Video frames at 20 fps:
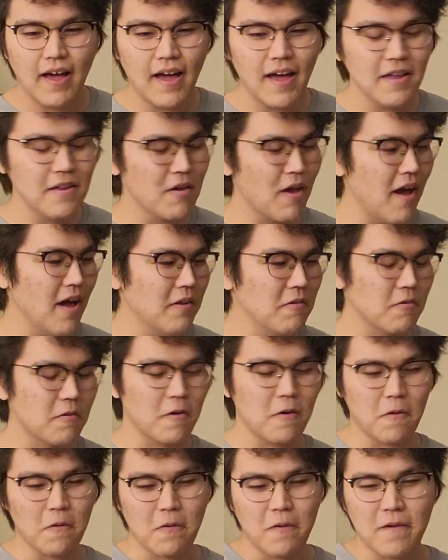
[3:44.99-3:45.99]
I don't
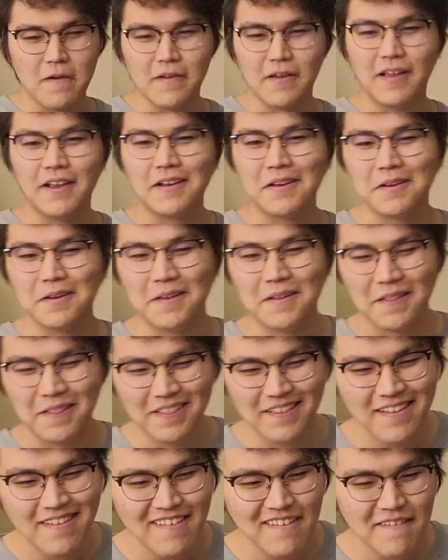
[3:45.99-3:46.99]
know.
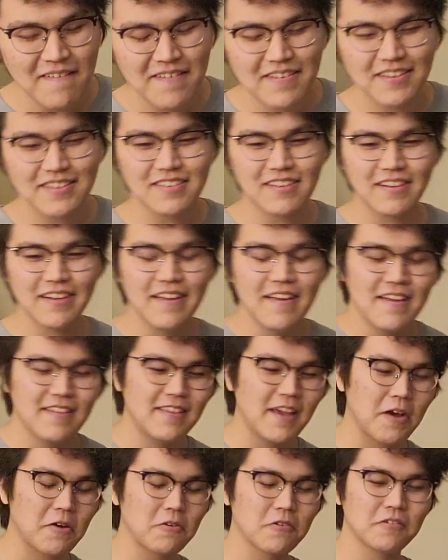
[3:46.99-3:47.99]
It's like,
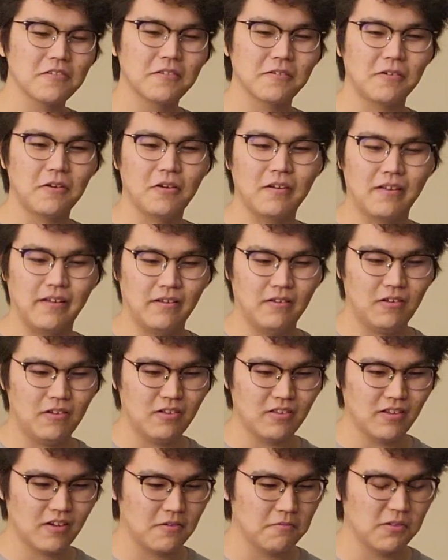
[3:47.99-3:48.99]
they heard
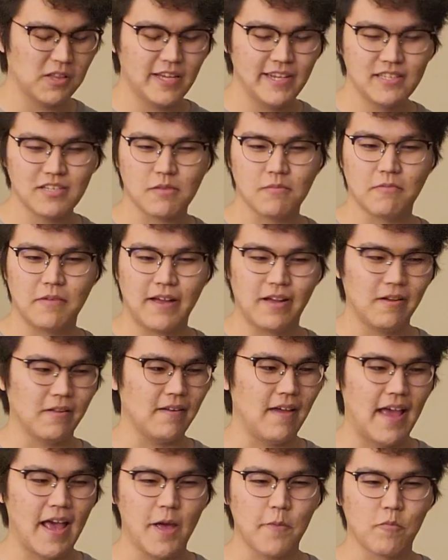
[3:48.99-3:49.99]
all the complaints
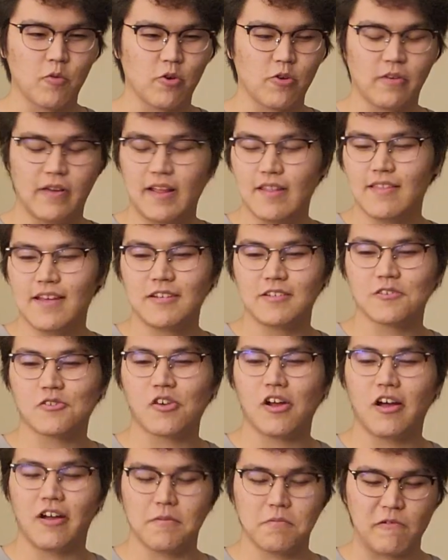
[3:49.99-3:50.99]
about Amber, and they
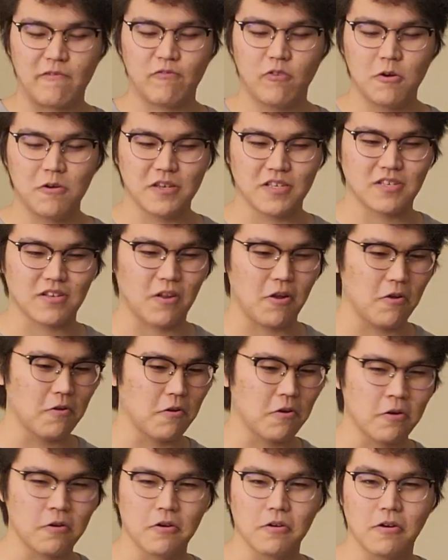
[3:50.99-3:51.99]
just hyper-focused
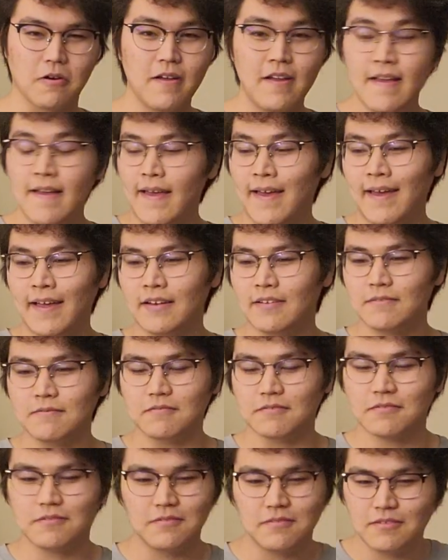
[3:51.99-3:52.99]
on her,
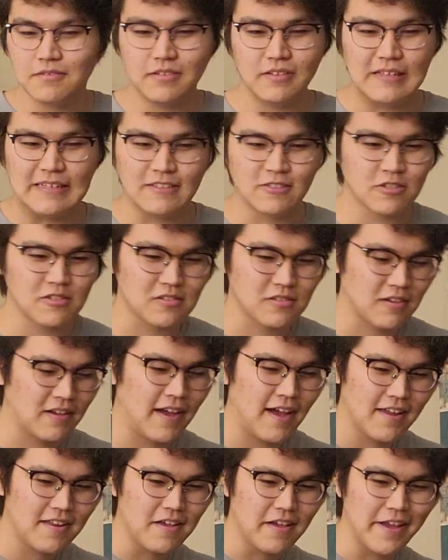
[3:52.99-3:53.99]
and just
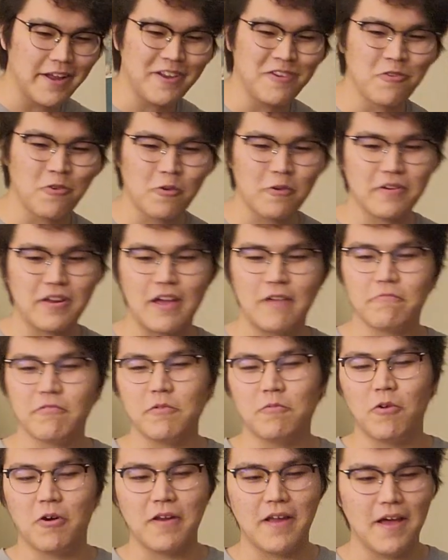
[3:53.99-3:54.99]
kind of ignored
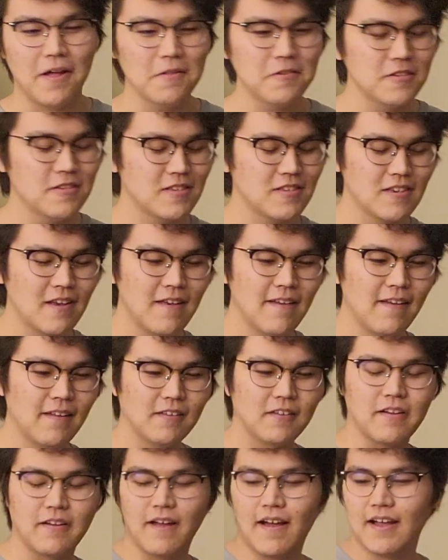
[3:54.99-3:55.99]
everyone else.
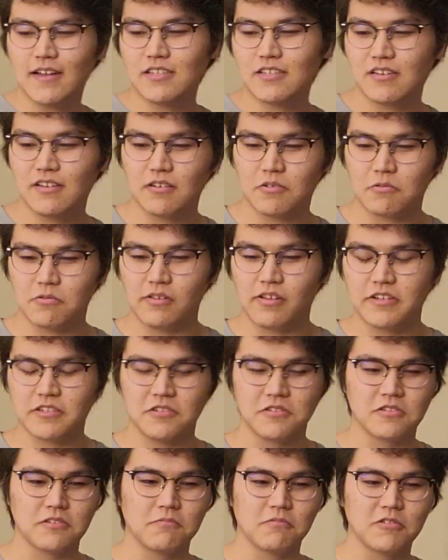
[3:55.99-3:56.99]
Like, I see the
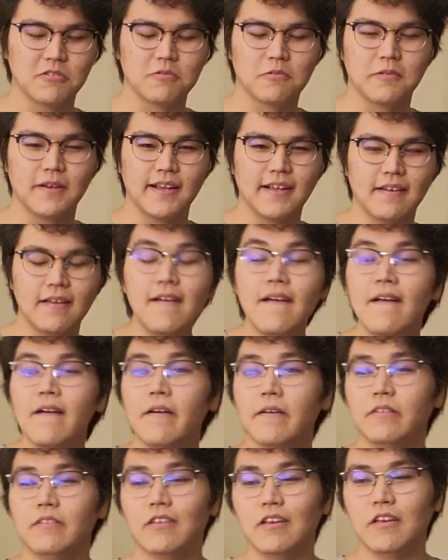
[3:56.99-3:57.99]
relationship between
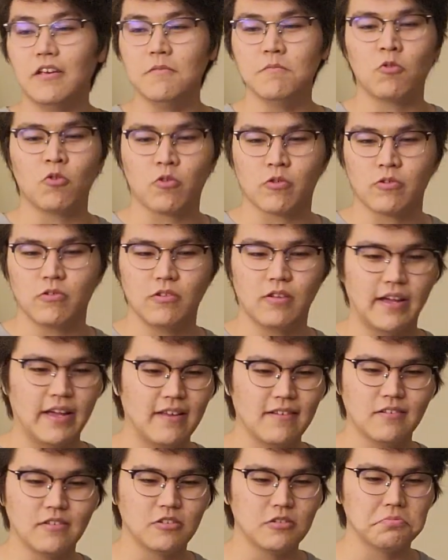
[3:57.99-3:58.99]
the Immortal
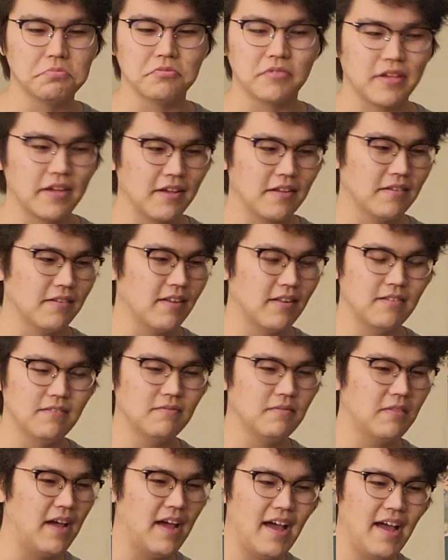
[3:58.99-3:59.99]
and Duplicate, and
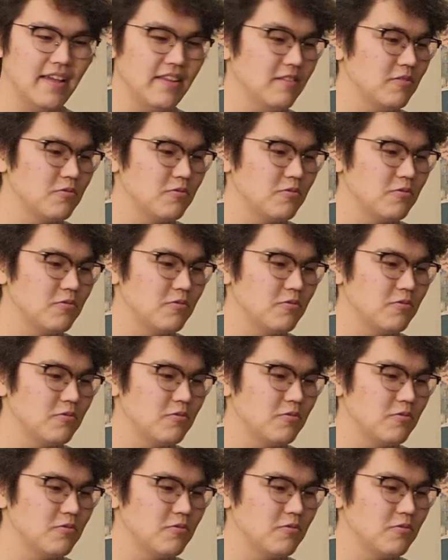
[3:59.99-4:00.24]
I